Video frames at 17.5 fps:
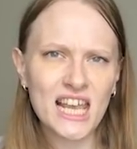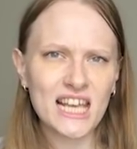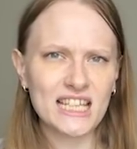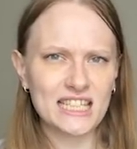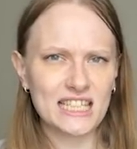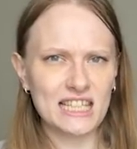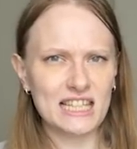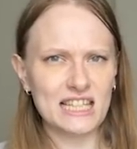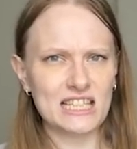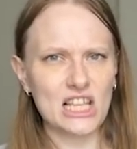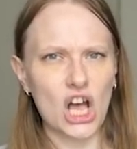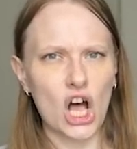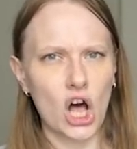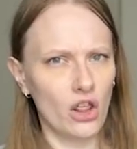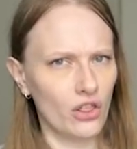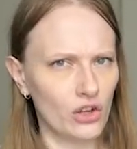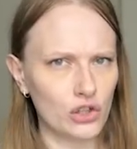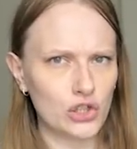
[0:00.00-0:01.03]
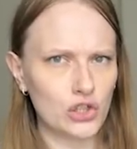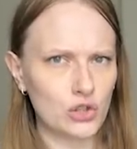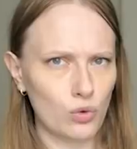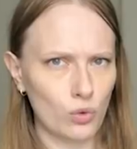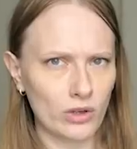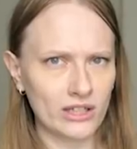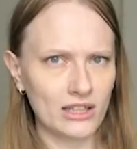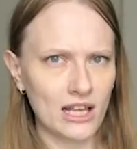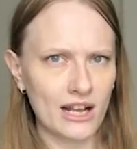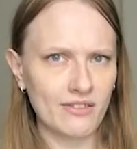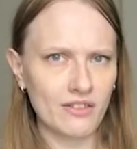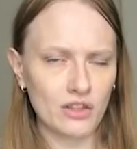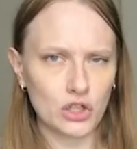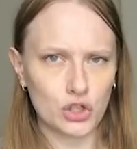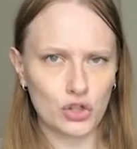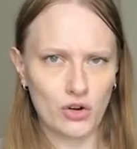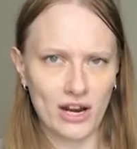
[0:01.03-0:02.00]
into this other storyline that
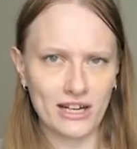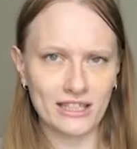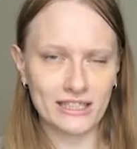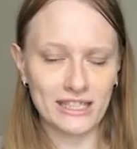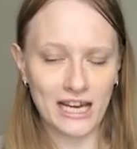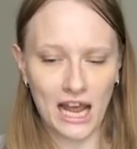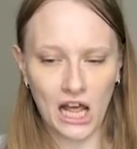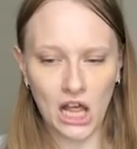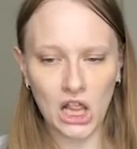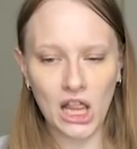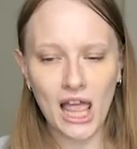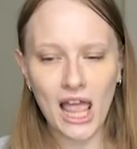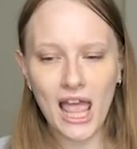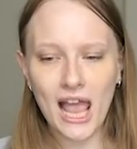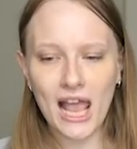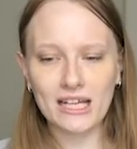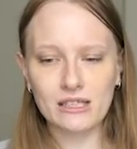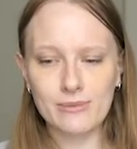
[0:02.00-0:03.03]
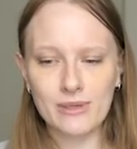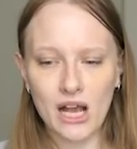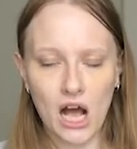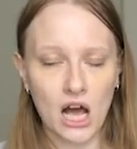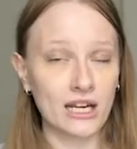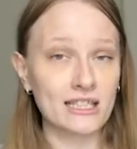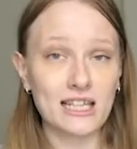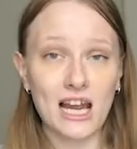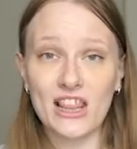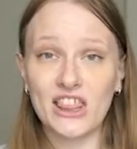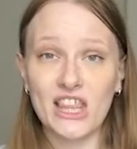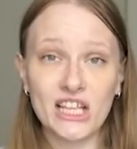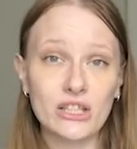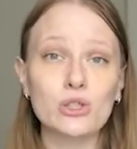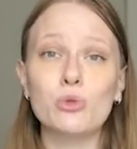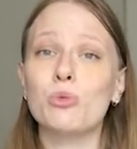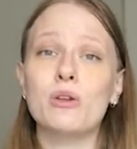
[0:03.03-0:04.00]
they're trying to tell. And to be honest, I
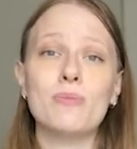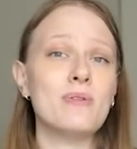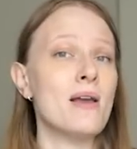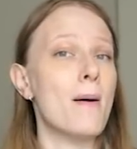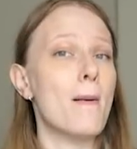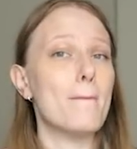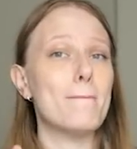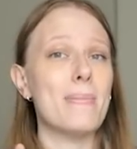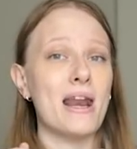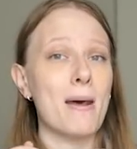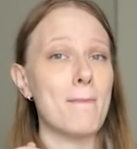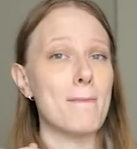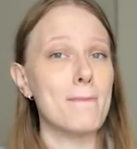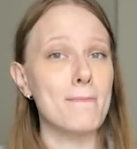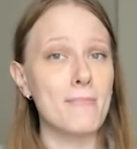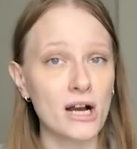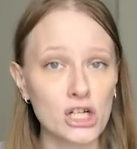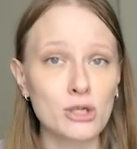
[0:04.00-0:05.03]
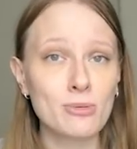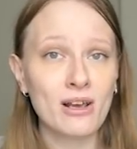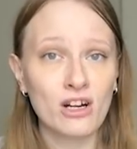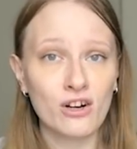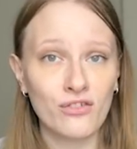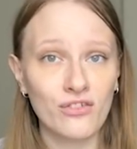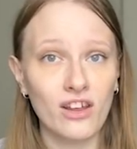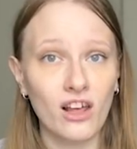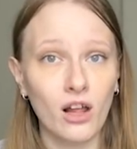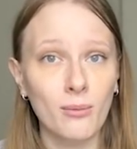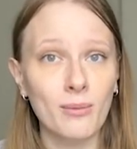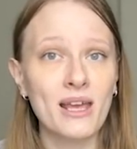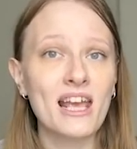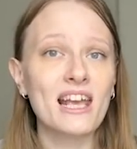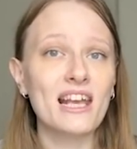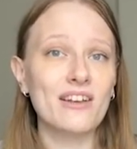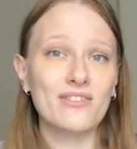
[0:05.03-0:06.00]
think this would have been a much better film
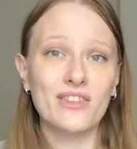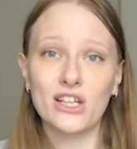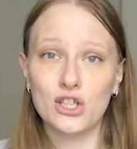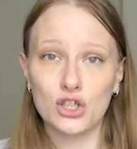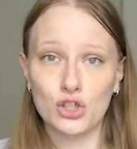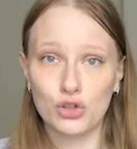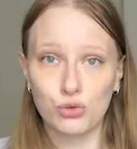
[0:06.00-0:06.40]
if they just